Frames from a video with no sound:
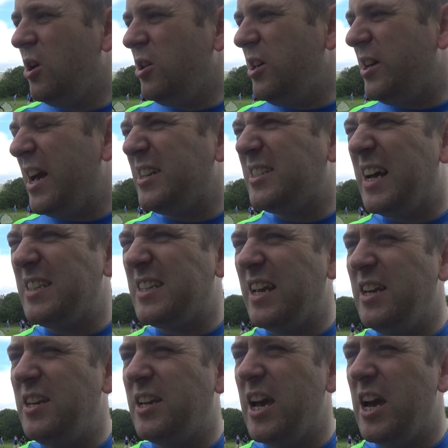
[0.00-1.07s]
you start to get
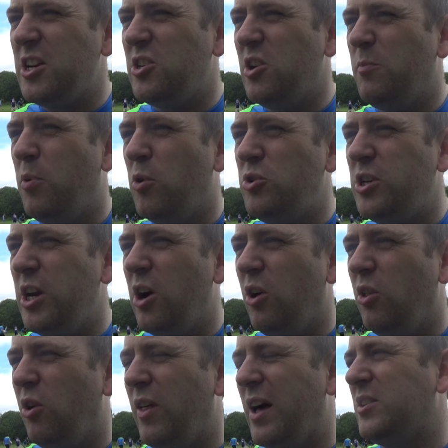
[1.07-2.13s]
an indication of budget.
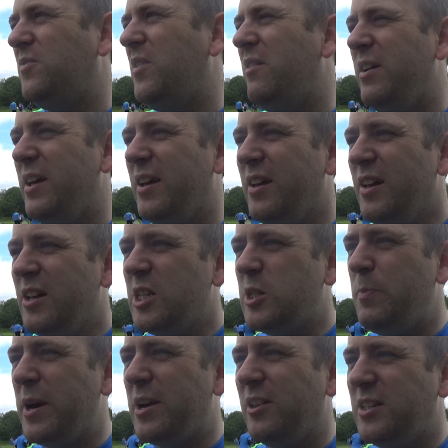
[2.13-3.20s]
Although that's very
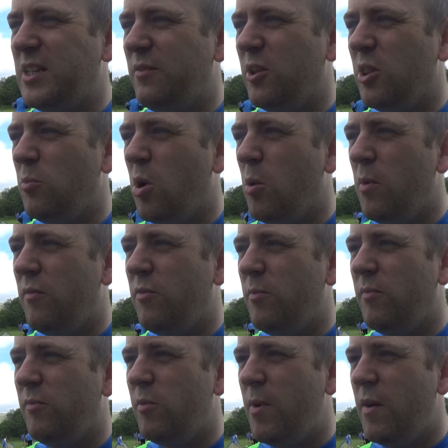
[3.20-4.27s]
speculative at the moment
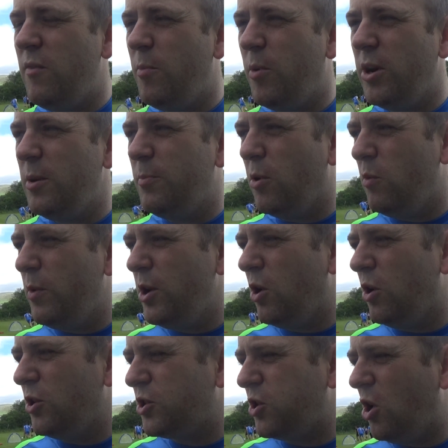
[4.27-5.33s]
from everybody. But we
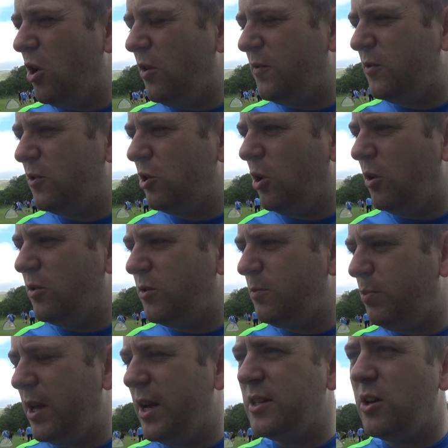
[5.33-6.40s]
know the sort
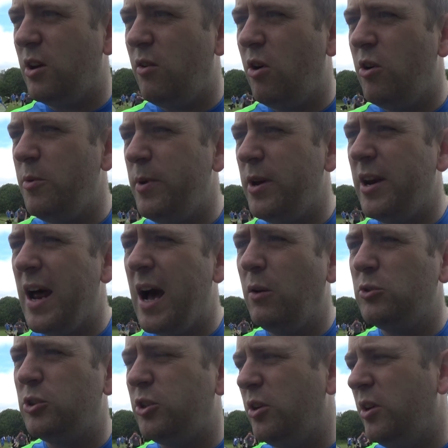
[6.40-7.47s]
of players that are already been
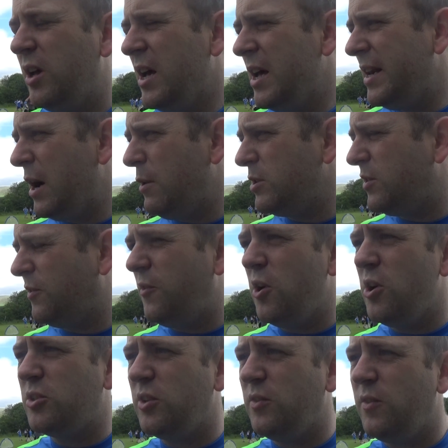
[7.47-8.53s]
announced, and now it's the
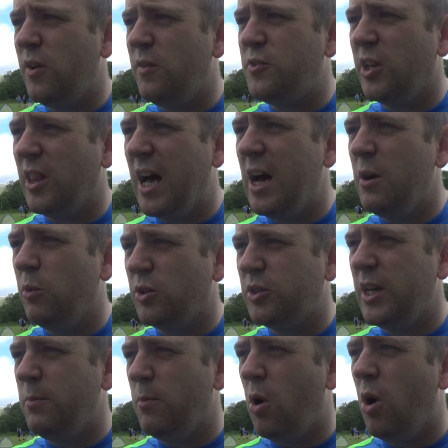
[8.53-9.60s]
1st of July. We'll
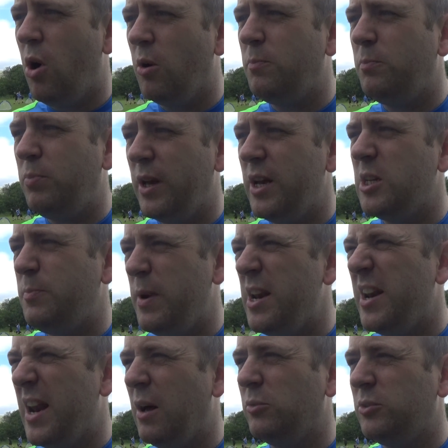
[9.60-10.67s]
see more players
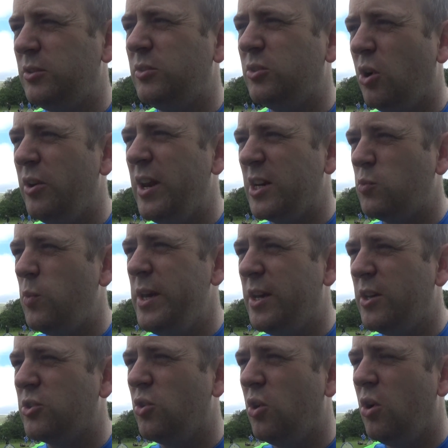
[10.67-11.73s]
being announced sort of next
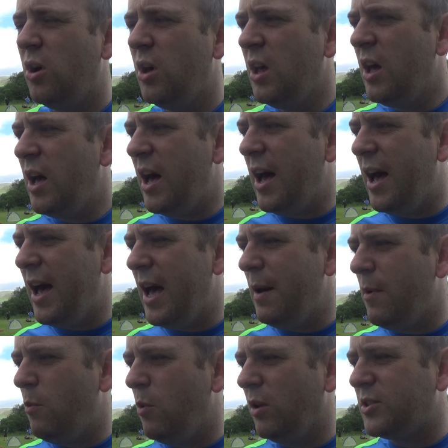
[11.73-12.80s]
week or so,
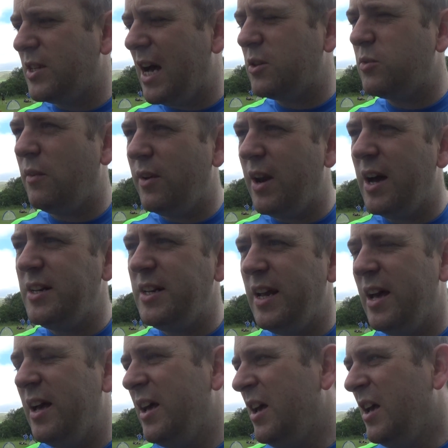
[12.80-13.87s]
and we'll start to have an idea.